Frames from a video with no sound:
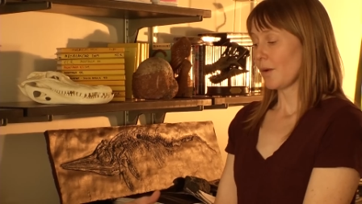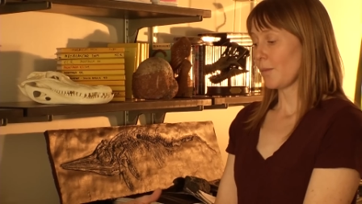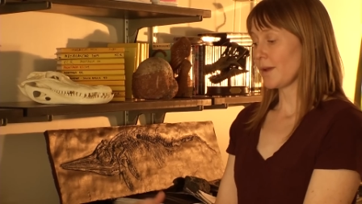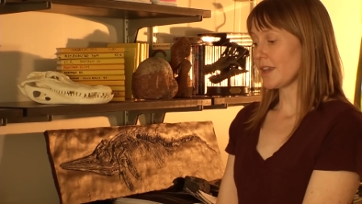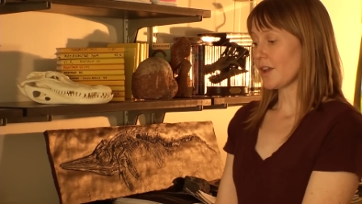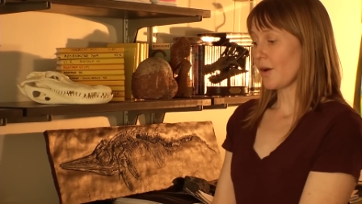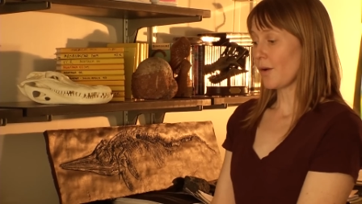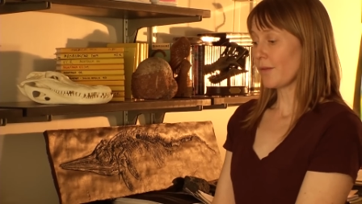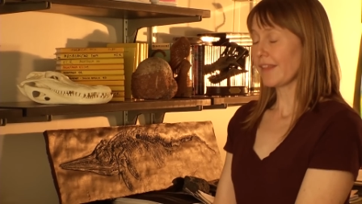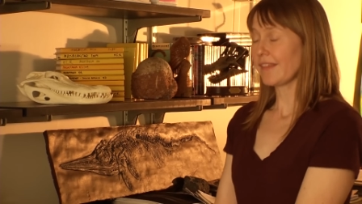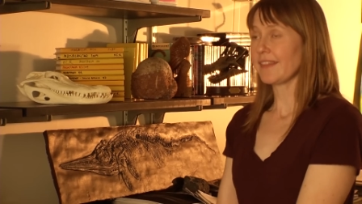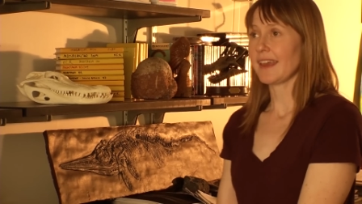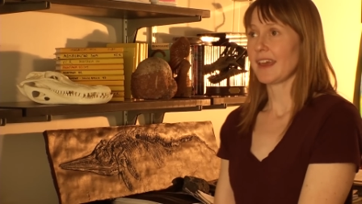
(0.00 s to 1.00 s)
We know
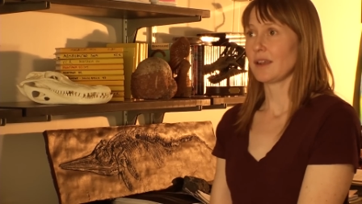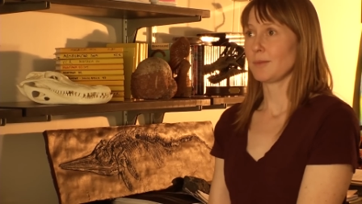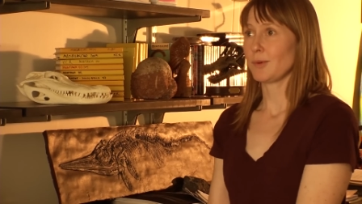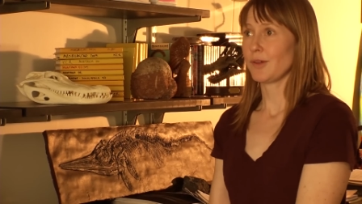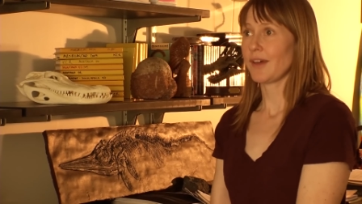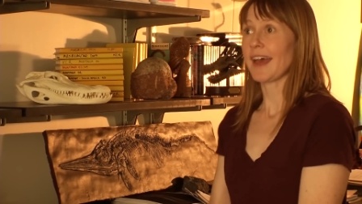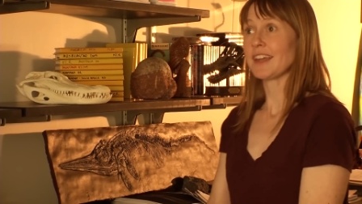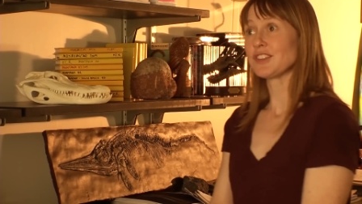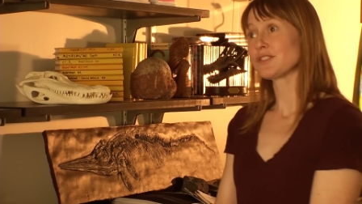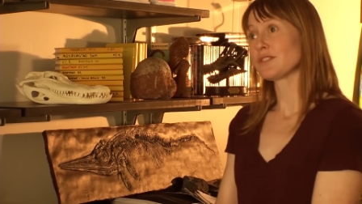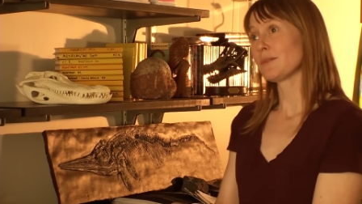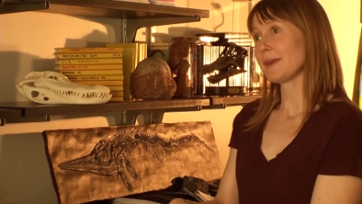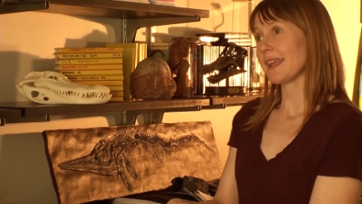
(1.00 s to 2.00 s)
that the animal hatched
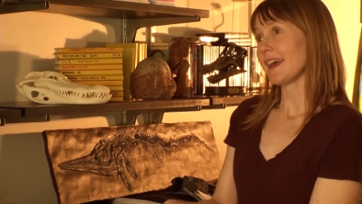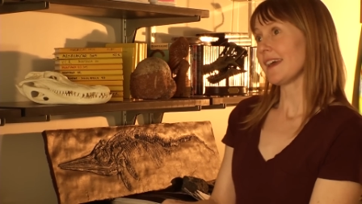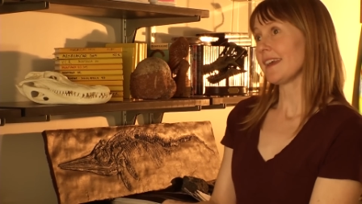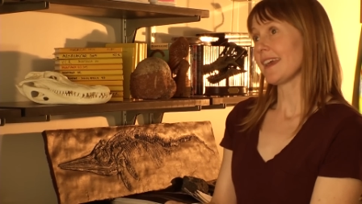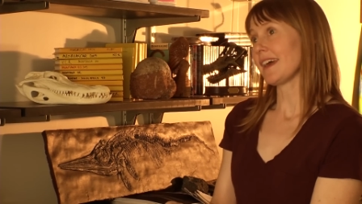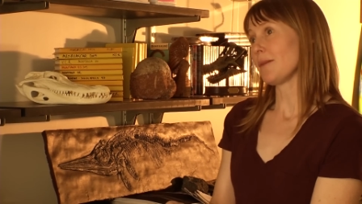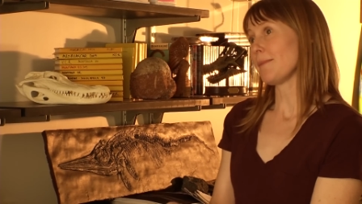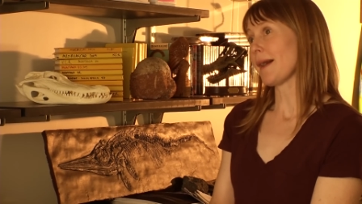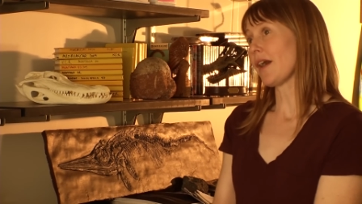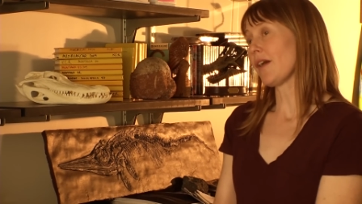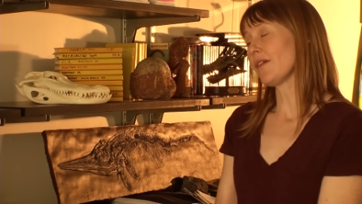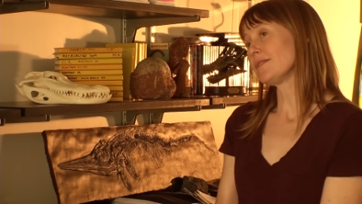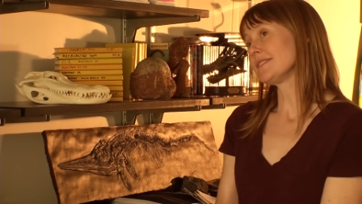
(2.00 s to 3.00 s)
from an egg at
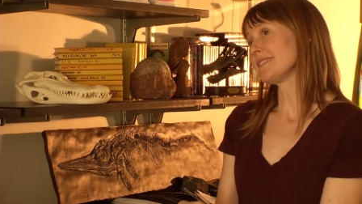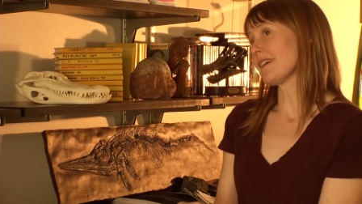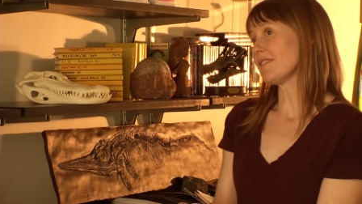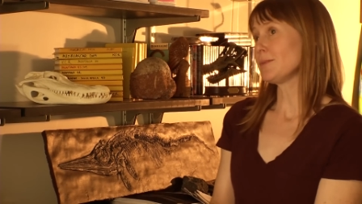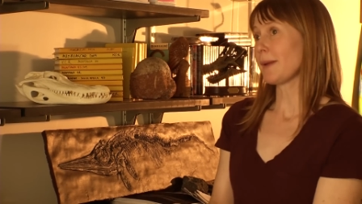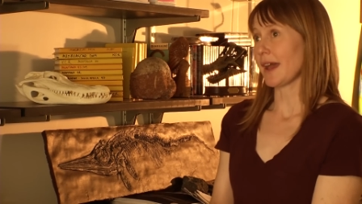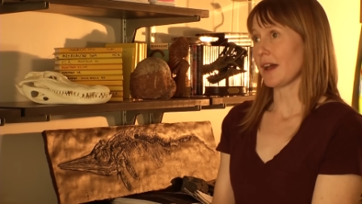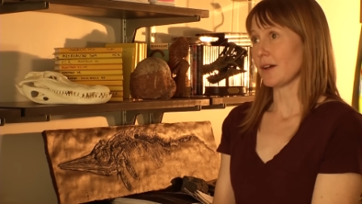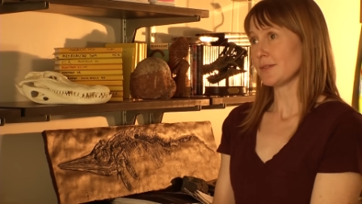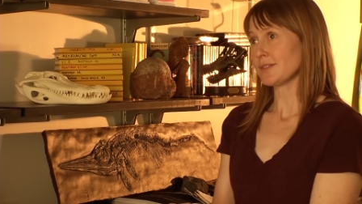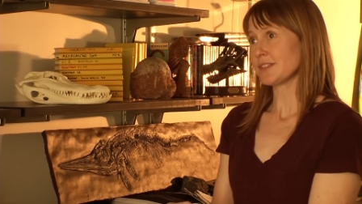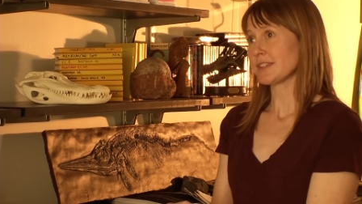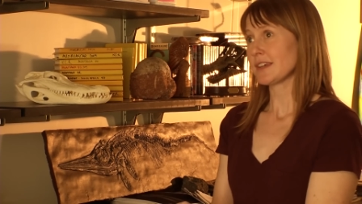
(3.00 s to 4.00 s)
about seven
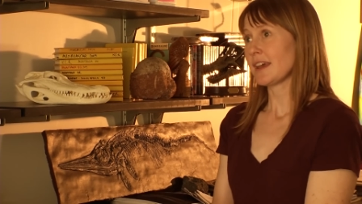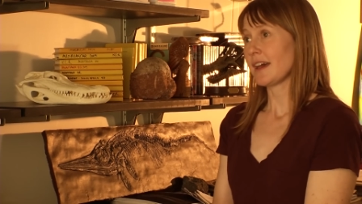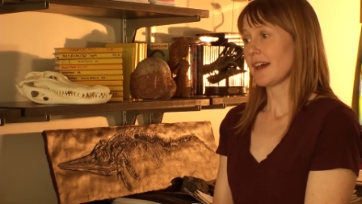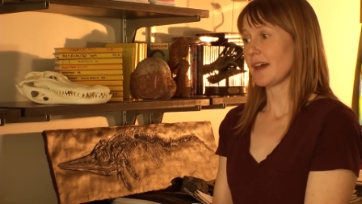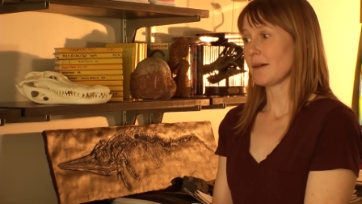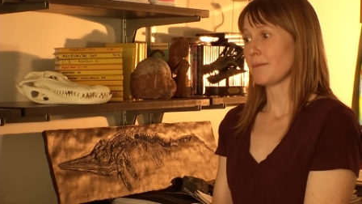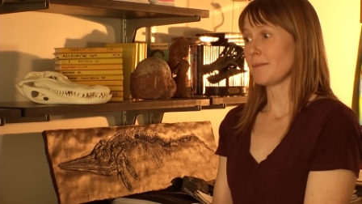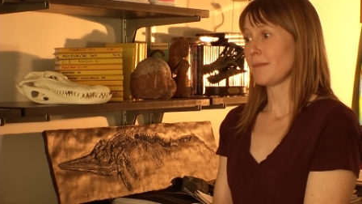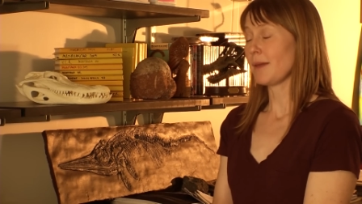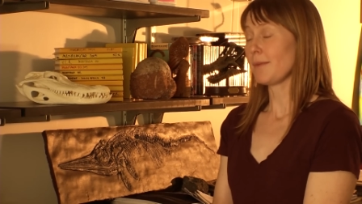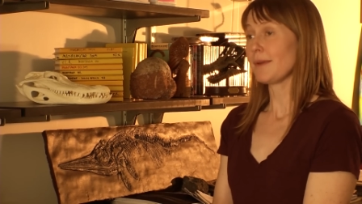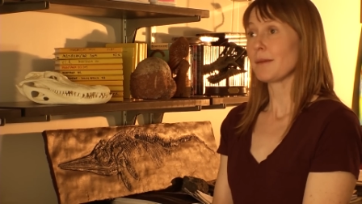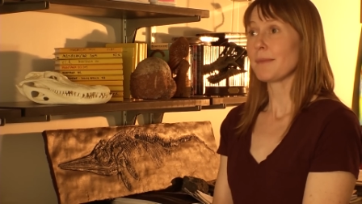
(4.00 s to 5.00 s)
pounds, um,
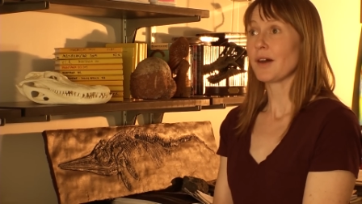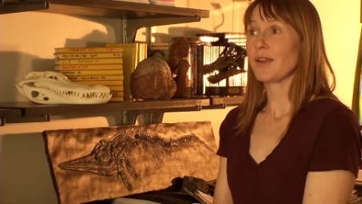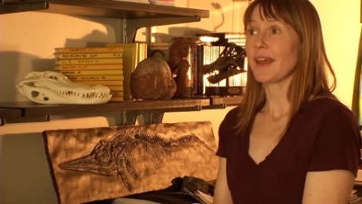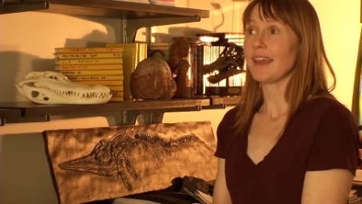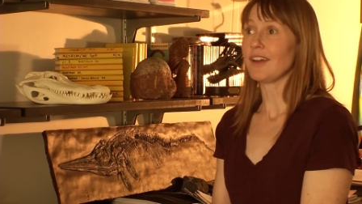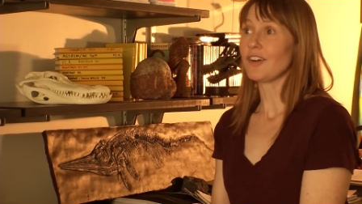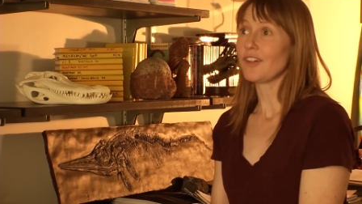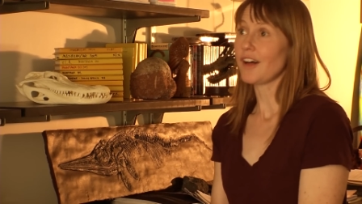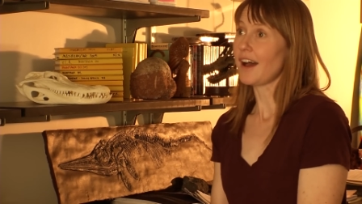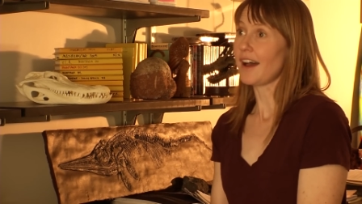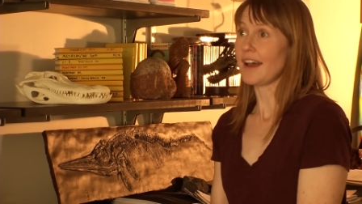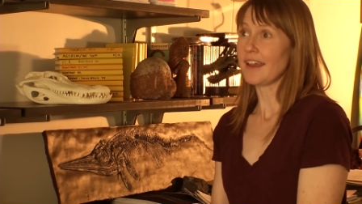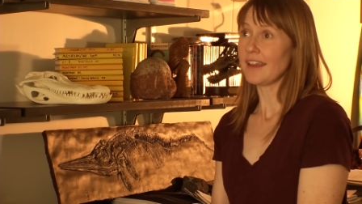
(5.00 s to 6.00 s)
maybe about ankle
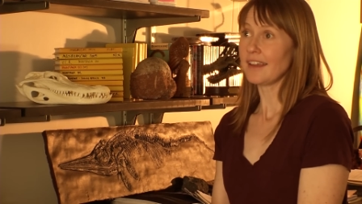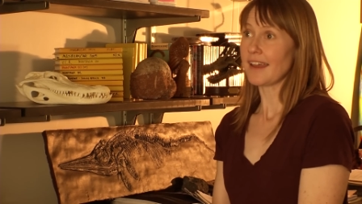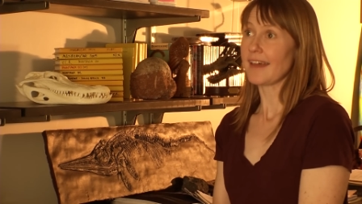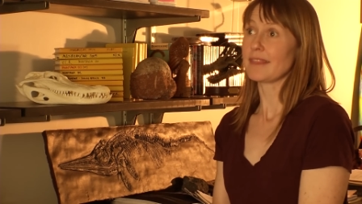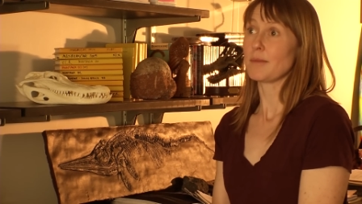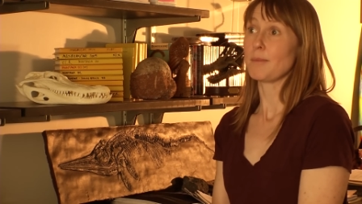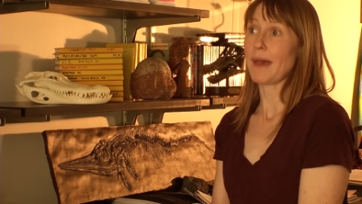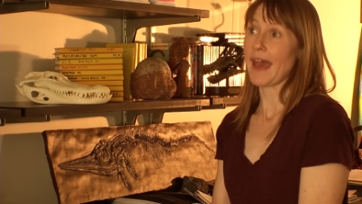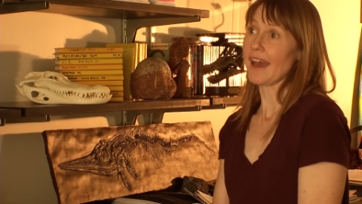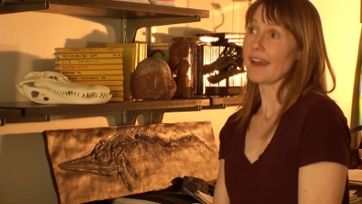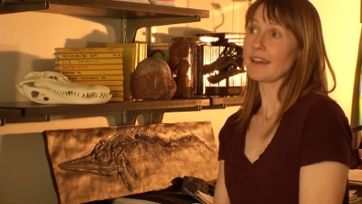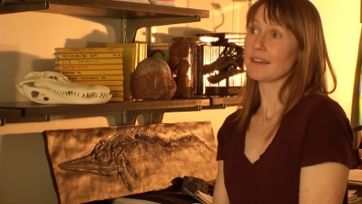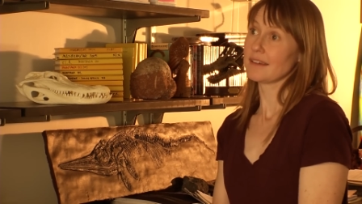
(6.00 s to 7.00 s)
high at the back